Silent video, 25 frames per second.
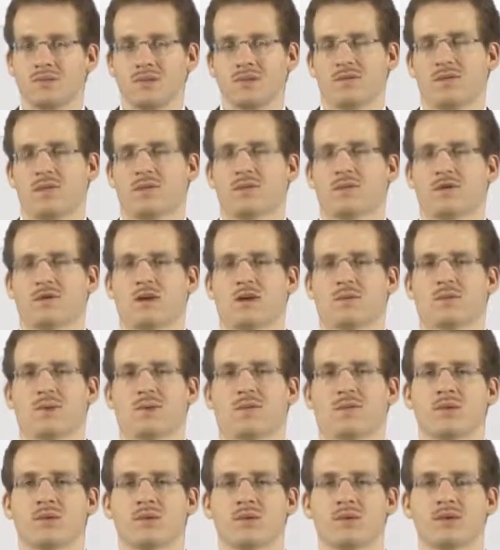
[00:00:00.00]
If you have a shared
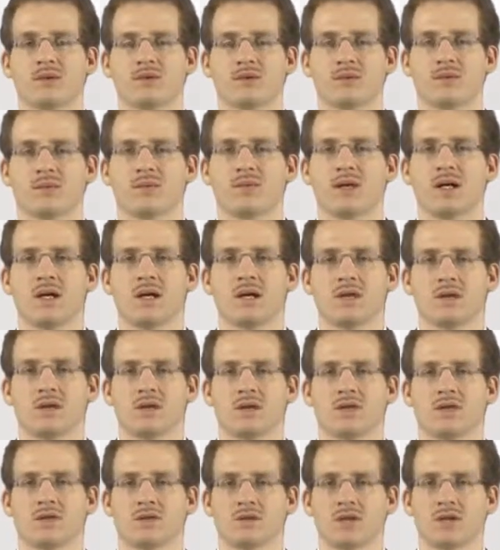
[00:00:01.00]
memory system, then your